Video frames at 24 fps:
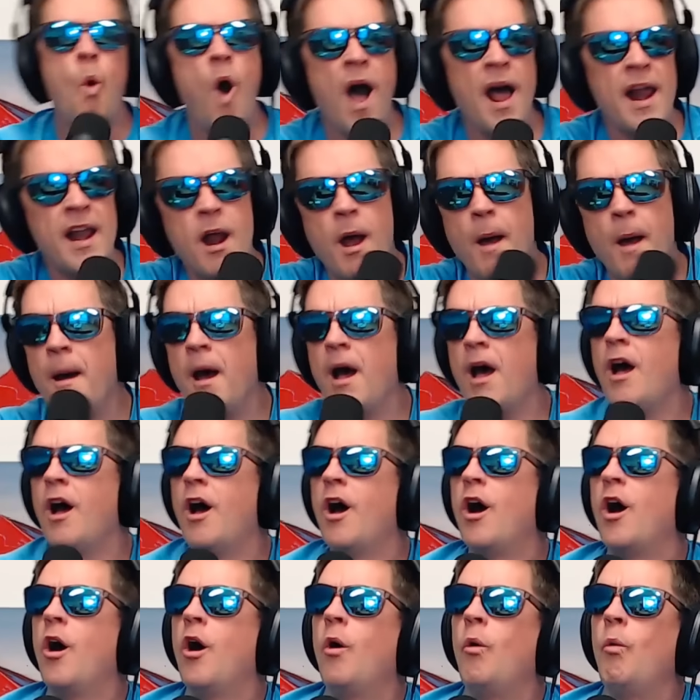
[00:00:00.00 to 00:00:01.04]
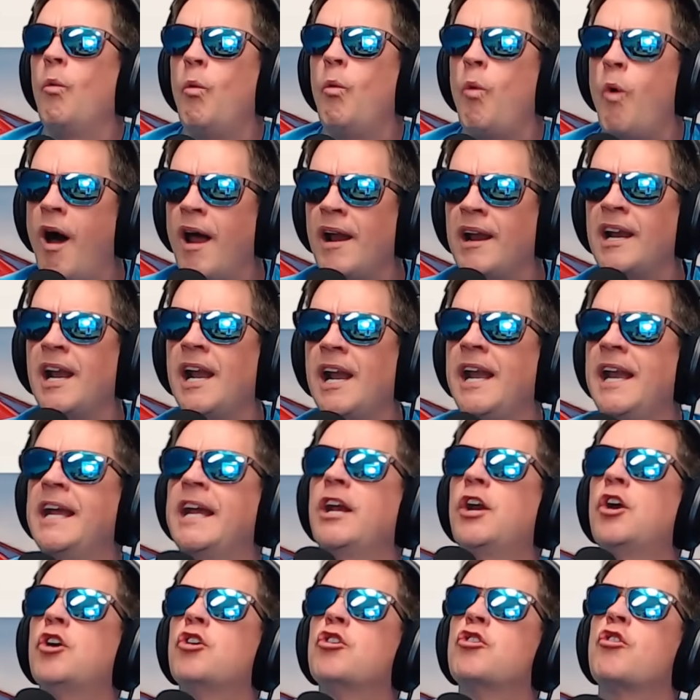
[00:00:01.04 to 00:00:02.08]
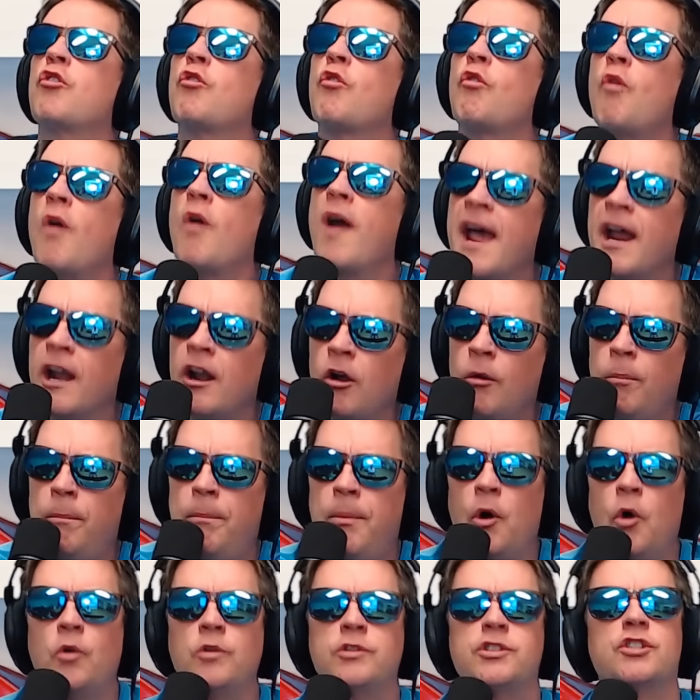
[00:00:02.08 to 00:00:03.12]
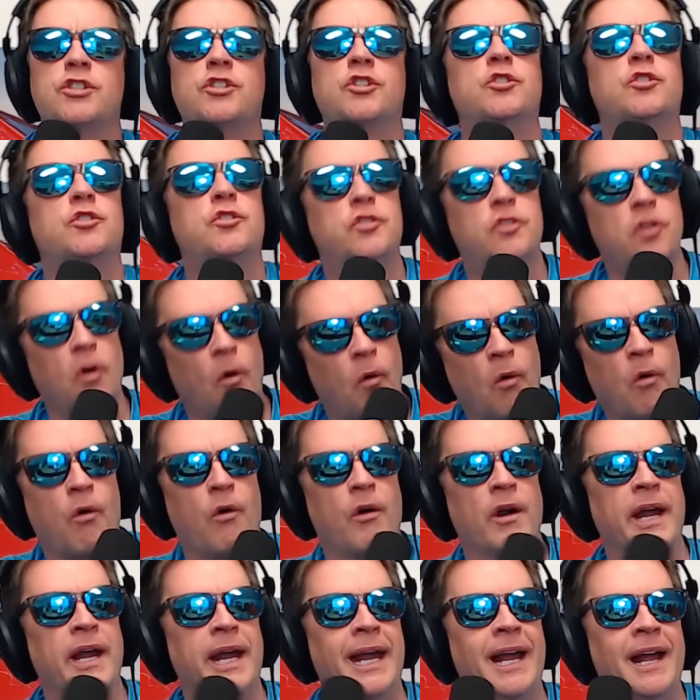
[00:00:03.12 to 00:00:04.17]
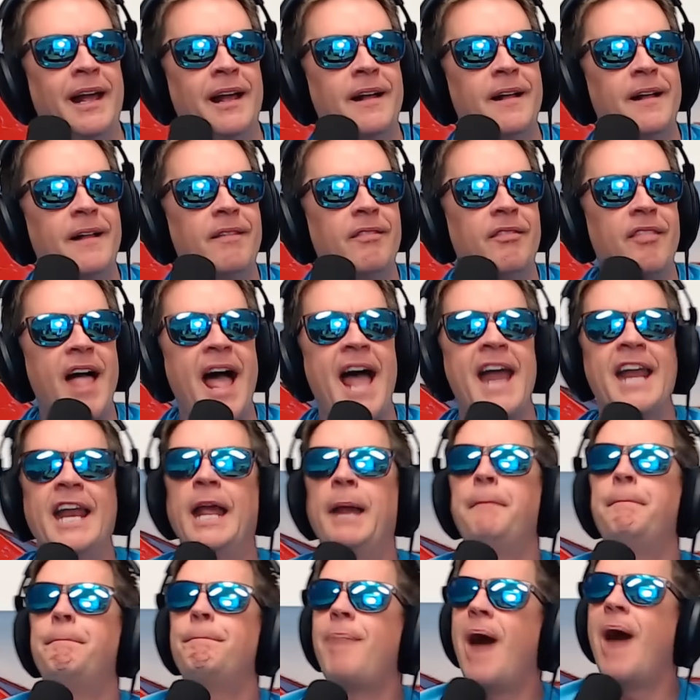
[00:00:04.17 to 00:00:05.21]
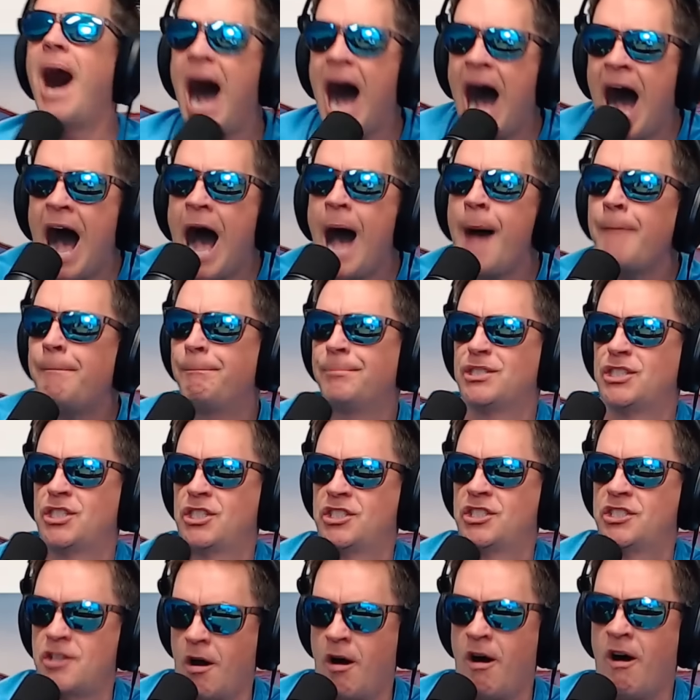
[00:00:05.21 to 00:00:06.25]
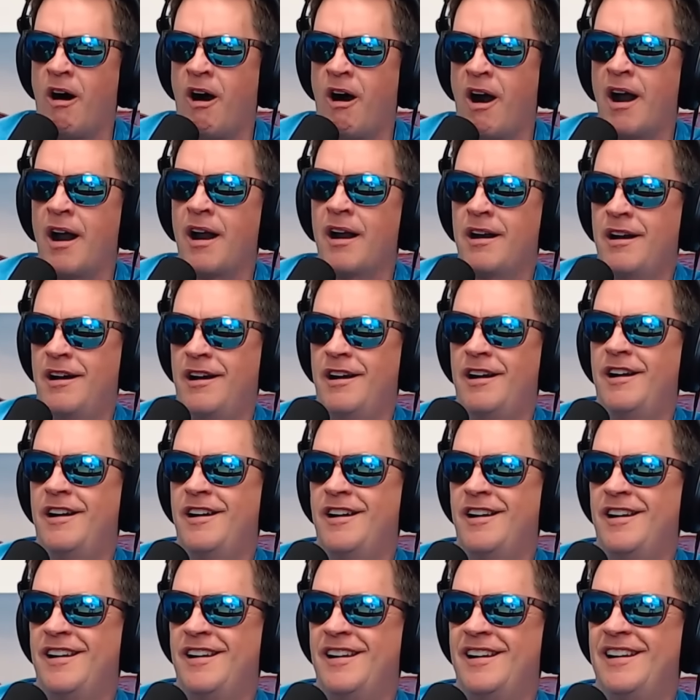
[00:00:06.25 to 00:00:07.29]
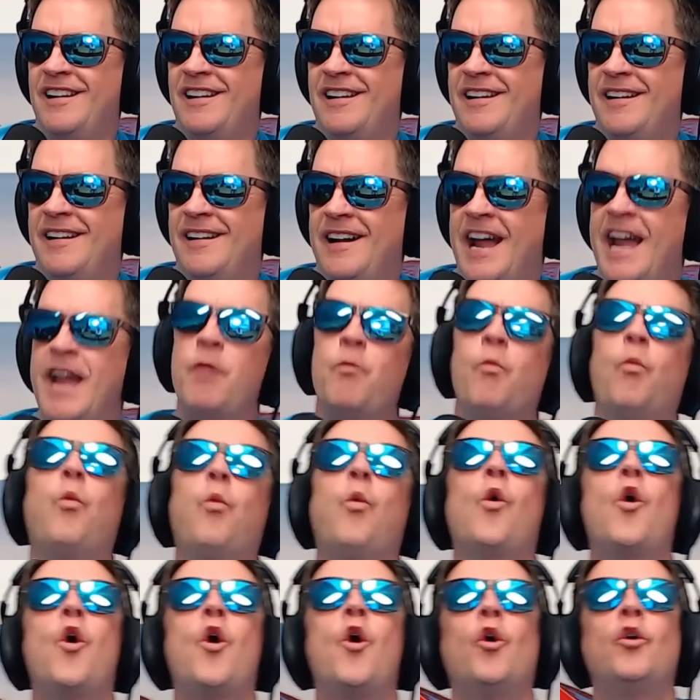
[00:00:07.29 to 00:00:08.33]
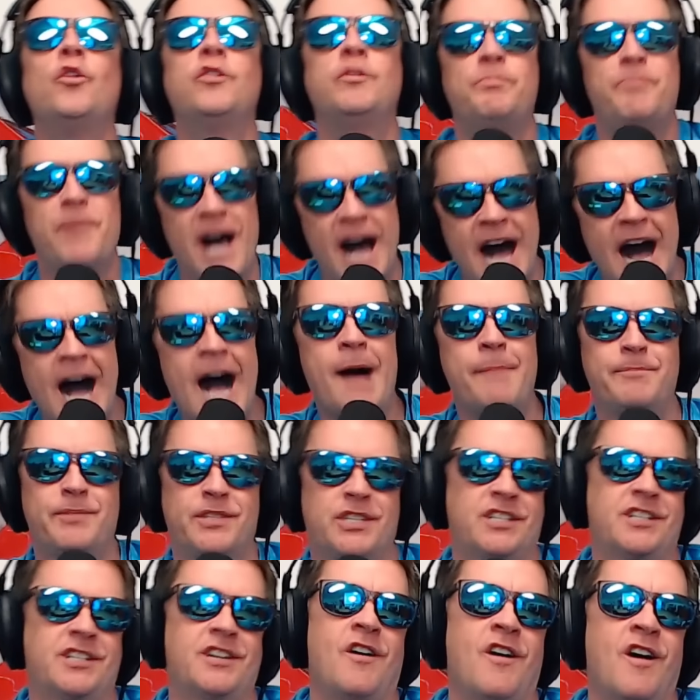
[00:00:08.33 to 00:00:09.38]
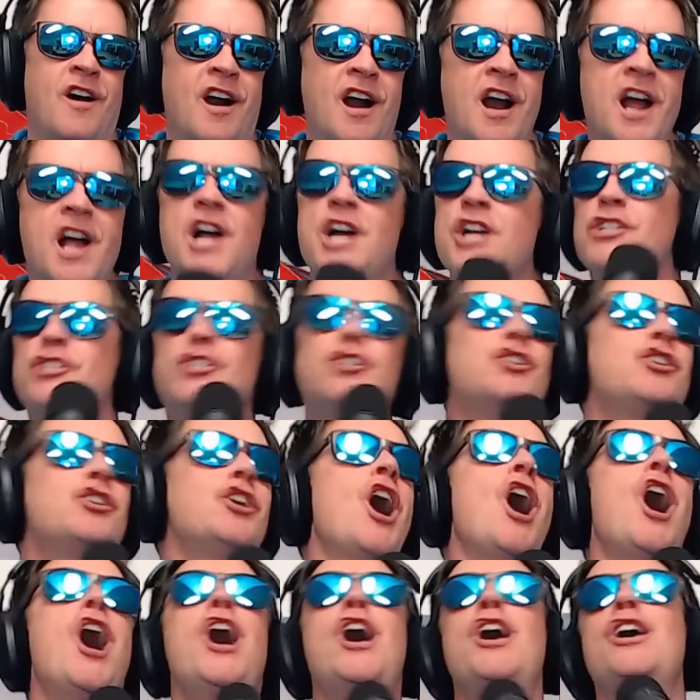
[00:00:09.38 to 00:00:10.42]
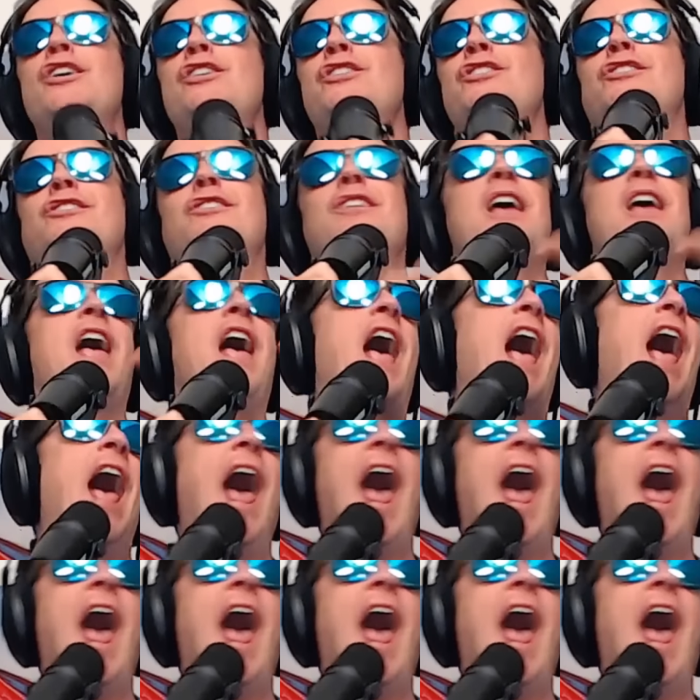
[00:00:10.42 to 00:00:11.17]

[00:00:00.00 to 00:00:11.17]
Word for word: what a what an incredible story that a pop star, hmm. a world pop star, just